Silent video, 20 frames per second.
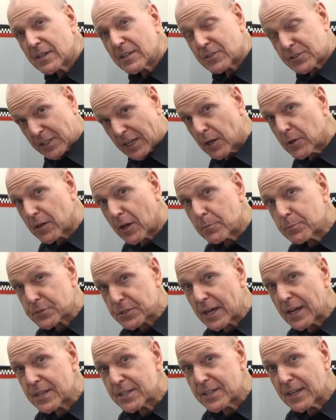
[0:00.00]
Sound
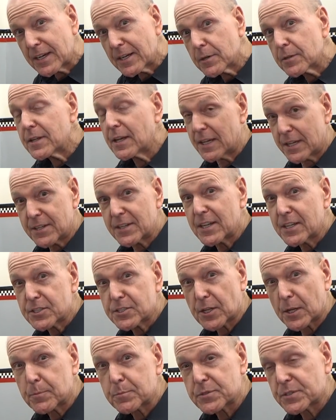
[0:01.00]
upside down? It
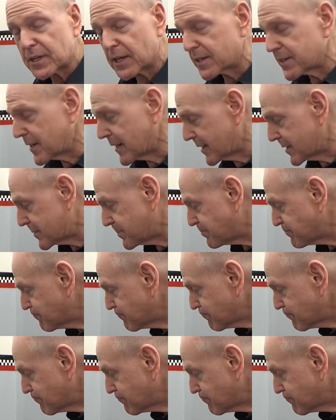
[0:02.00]
is upside down.